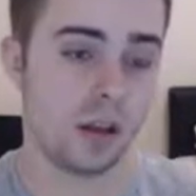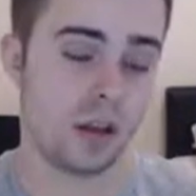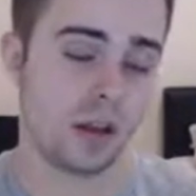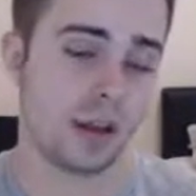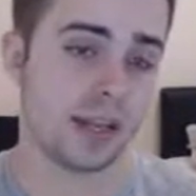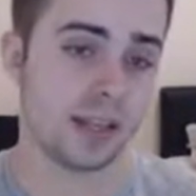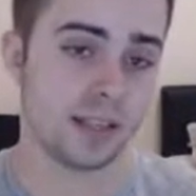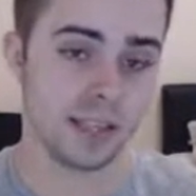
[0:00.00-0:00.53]

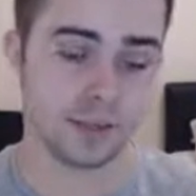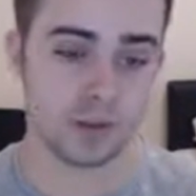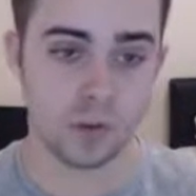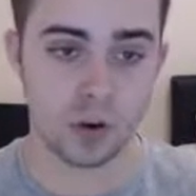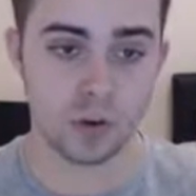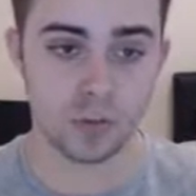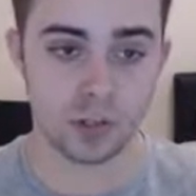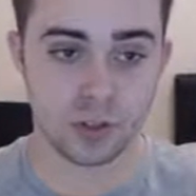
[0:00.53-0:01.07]
He does have the
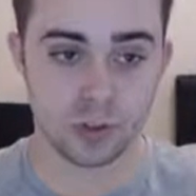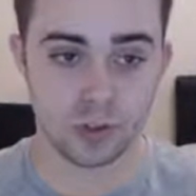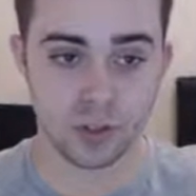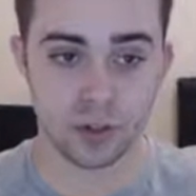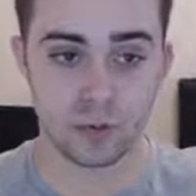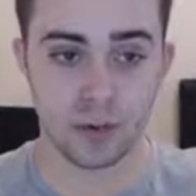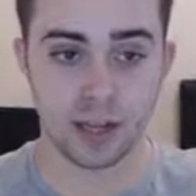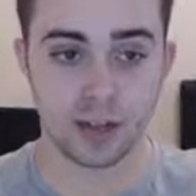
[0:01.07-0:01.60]
Rotom, which is also
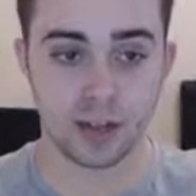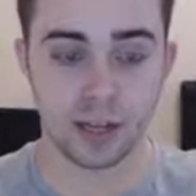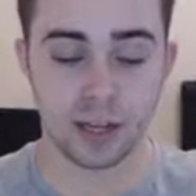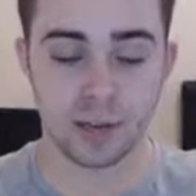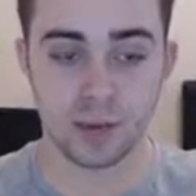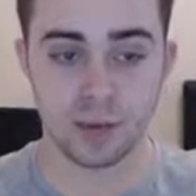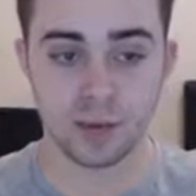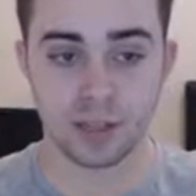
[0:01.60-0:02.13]
weak, uh,
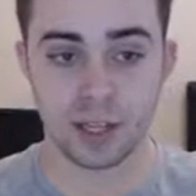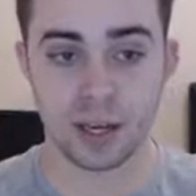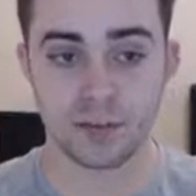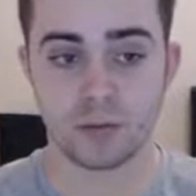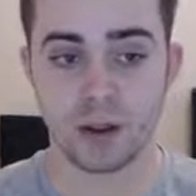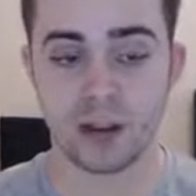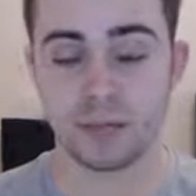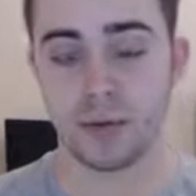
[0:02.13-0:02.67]
immune to the
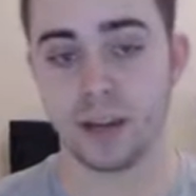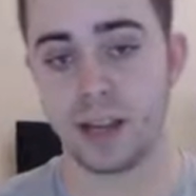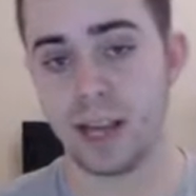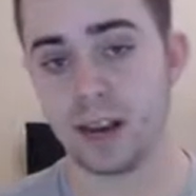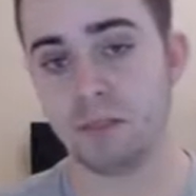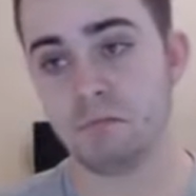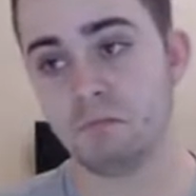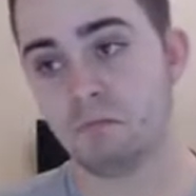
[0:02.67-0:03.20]
Earthquake, but
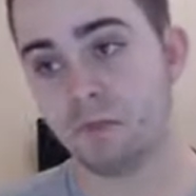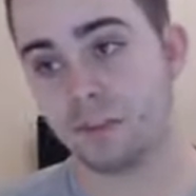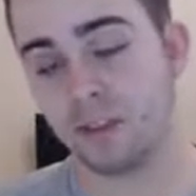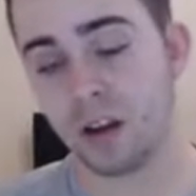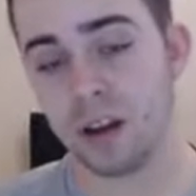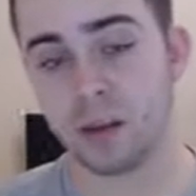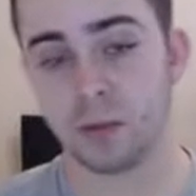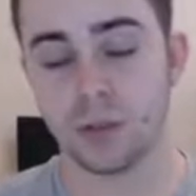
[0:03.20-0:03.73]
again,
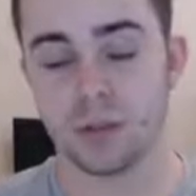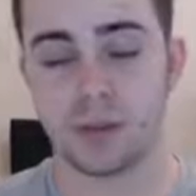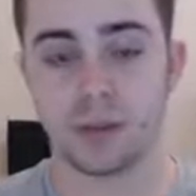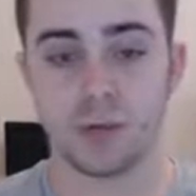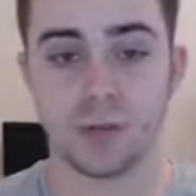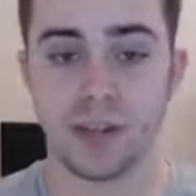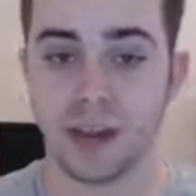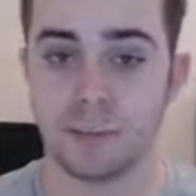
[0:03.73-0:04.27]
Fly will do
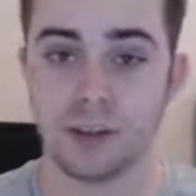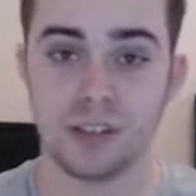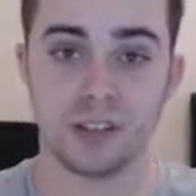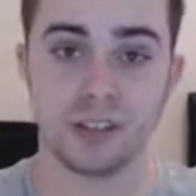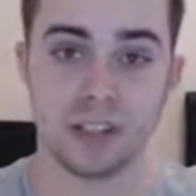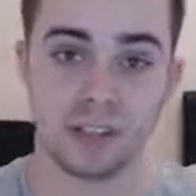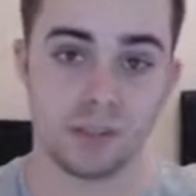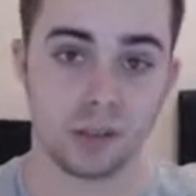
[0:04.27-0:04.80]
neutral damage, and
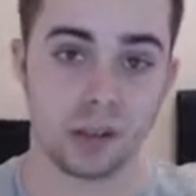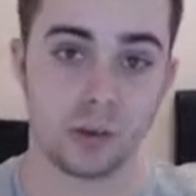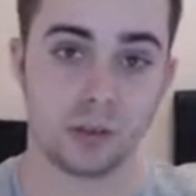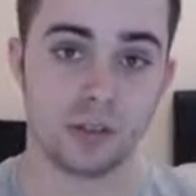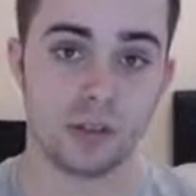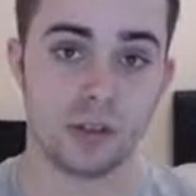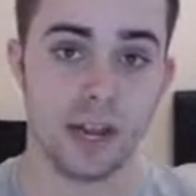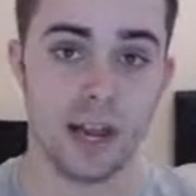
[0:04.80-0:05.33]
Z-Fly will
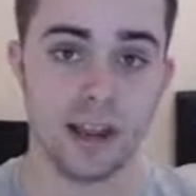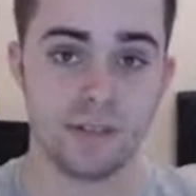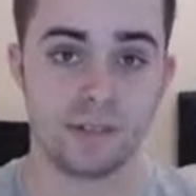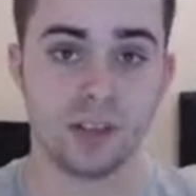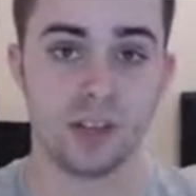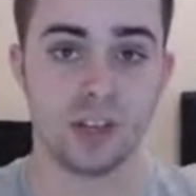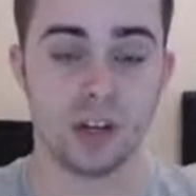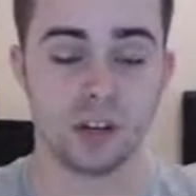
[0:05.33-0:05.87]
do a
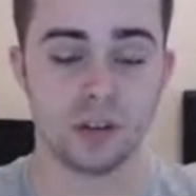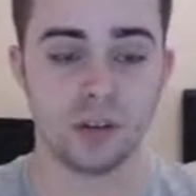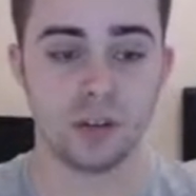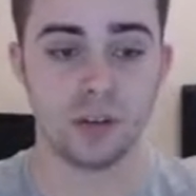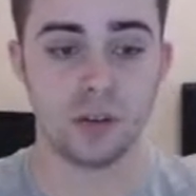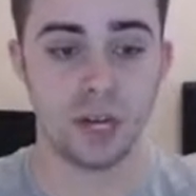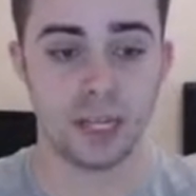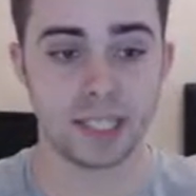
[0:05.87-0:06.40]
hefty chunk
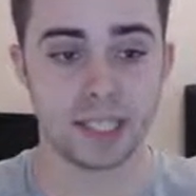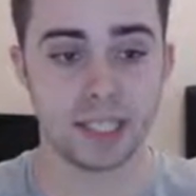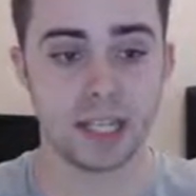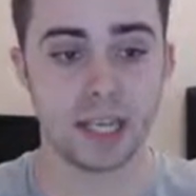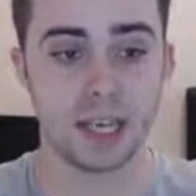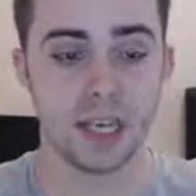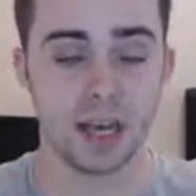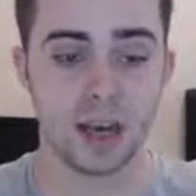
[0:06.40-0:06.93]
to it.
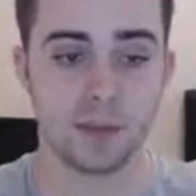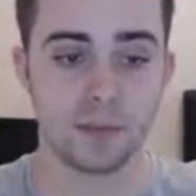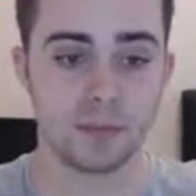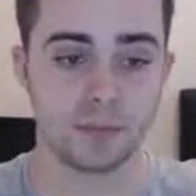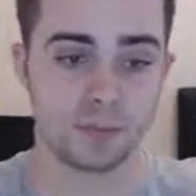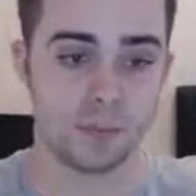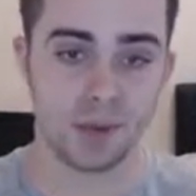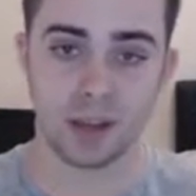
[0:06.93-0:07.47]
Um,
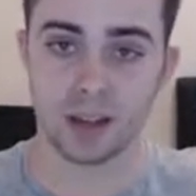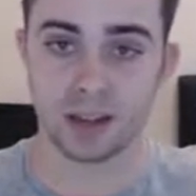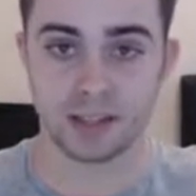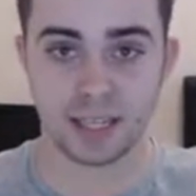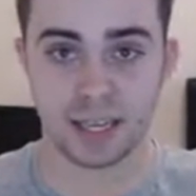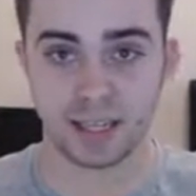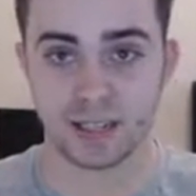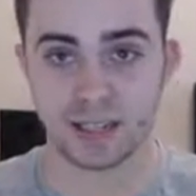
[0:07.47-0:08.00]
but like I
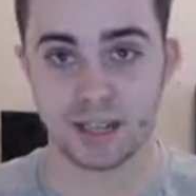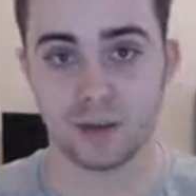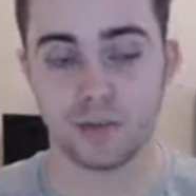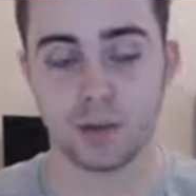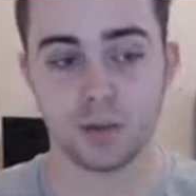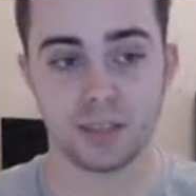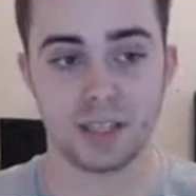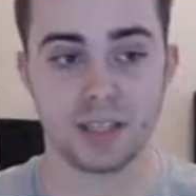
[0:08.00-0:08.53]
said, Stealth
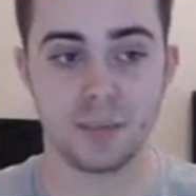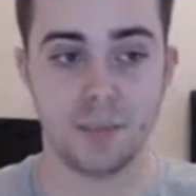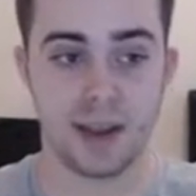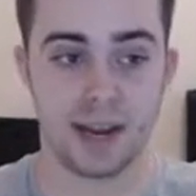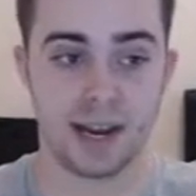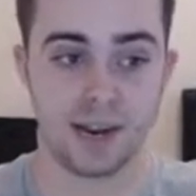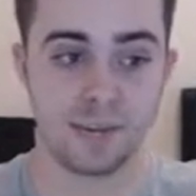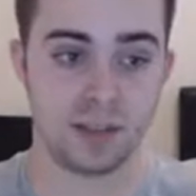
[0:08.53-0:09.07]
Rocks is the
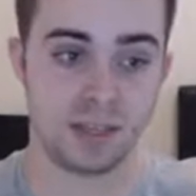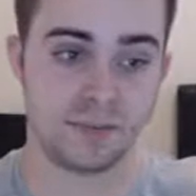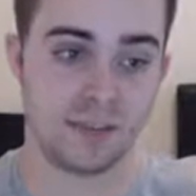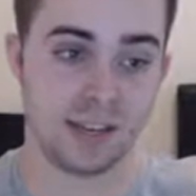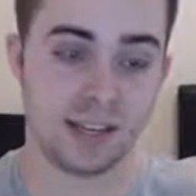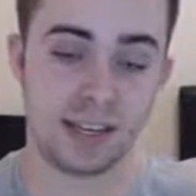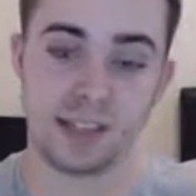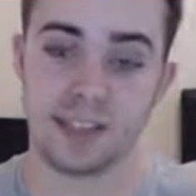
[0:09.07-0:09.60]
main aim of this
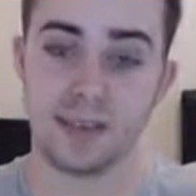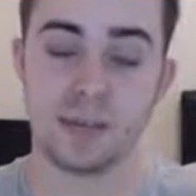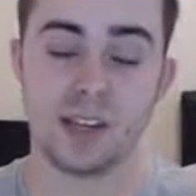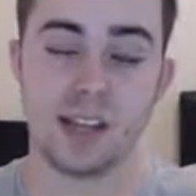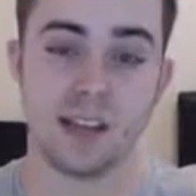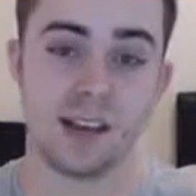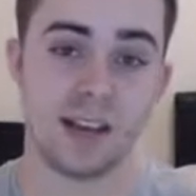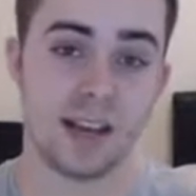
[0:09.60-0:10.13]
thing, and
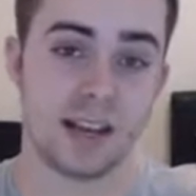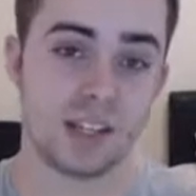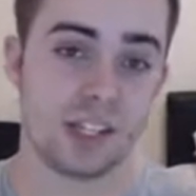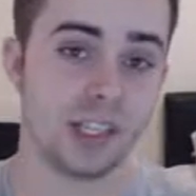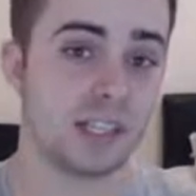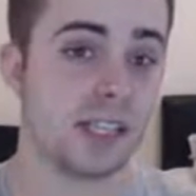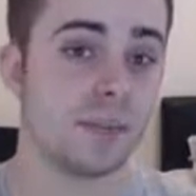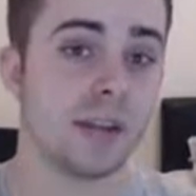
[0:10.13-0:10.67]
Intimidate,
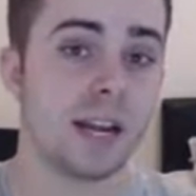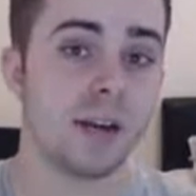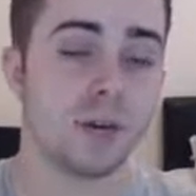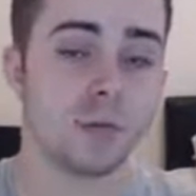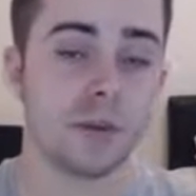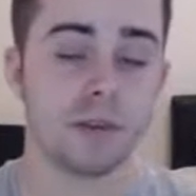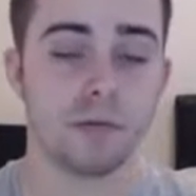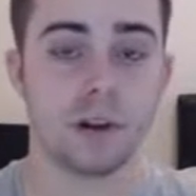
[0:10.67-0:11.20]
actually Intimidate will
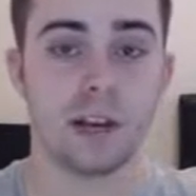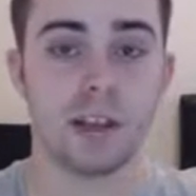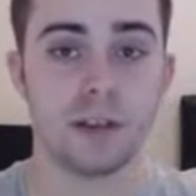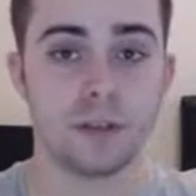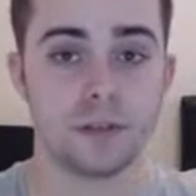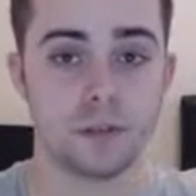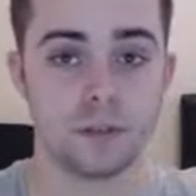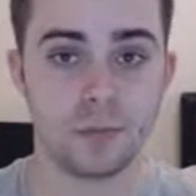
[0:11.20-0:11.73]
be really
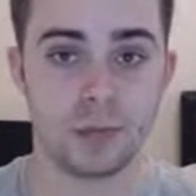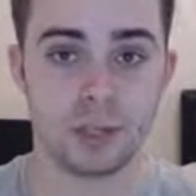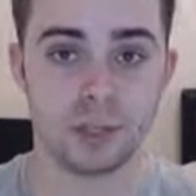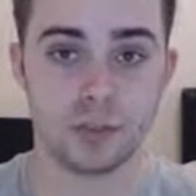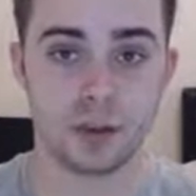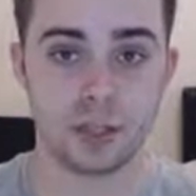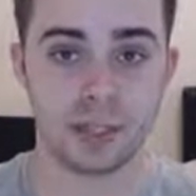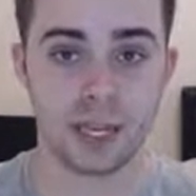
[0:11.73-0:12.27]
useful for me to
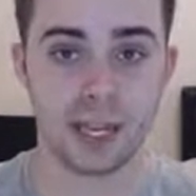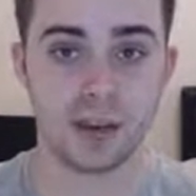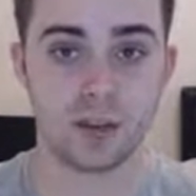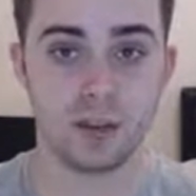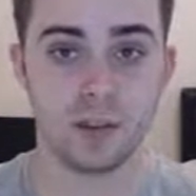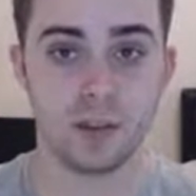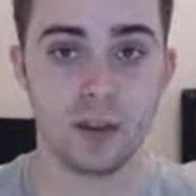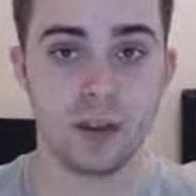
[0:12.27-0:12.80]
try and take
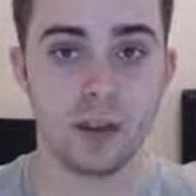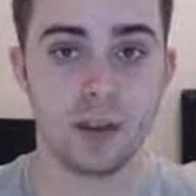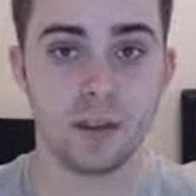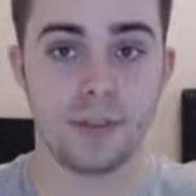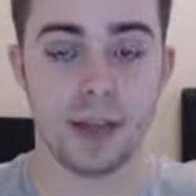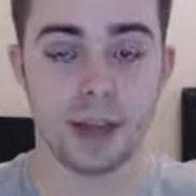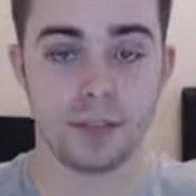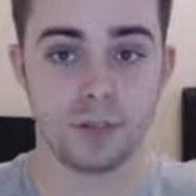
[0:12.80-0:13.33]
on
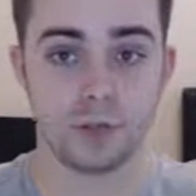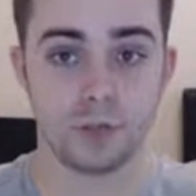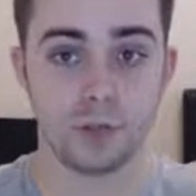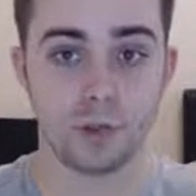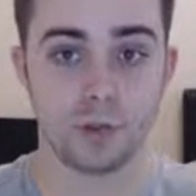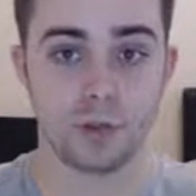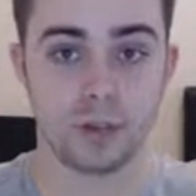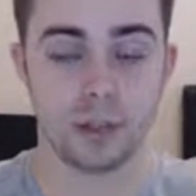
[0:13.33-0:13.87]
that
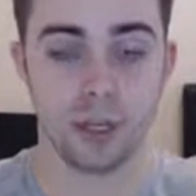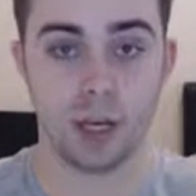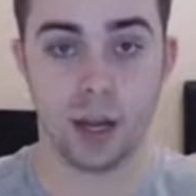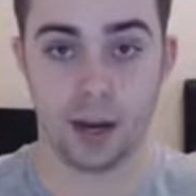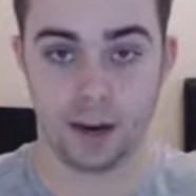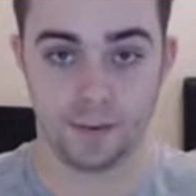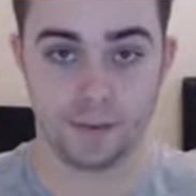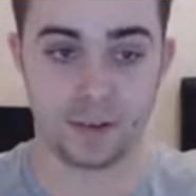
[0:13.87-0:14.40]
Azumarill uh,
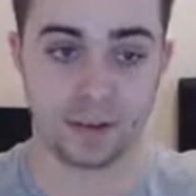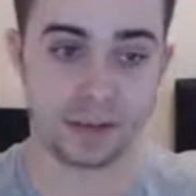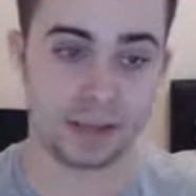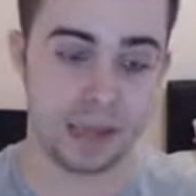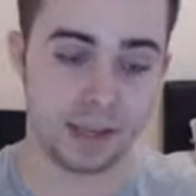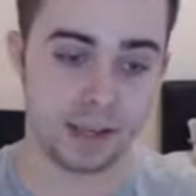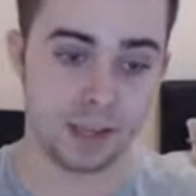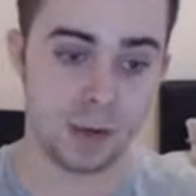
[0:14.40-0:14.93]
if things
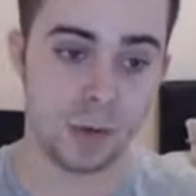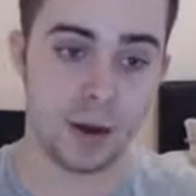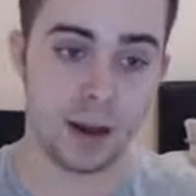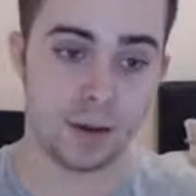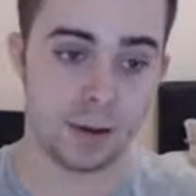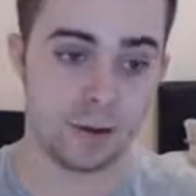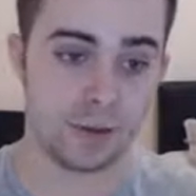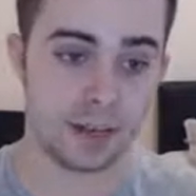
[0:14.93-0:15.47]
get too
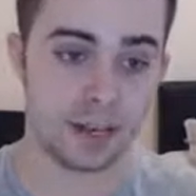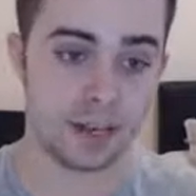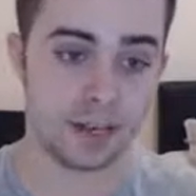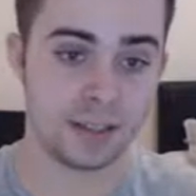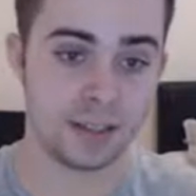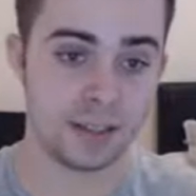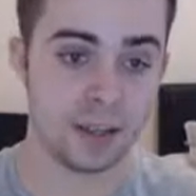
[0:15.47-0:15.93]
out of hand.